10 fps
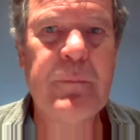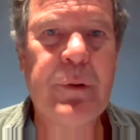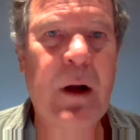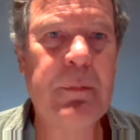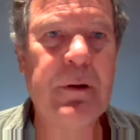
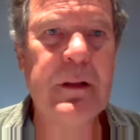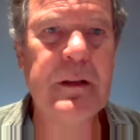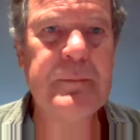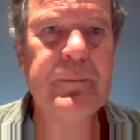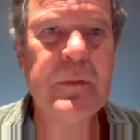
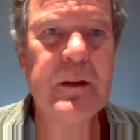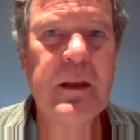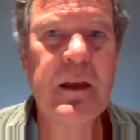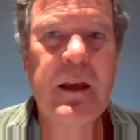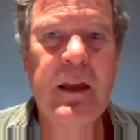property.
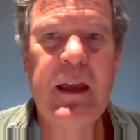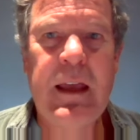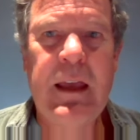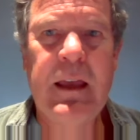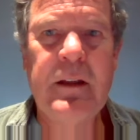
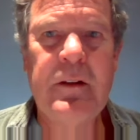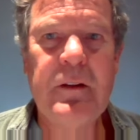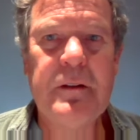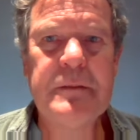And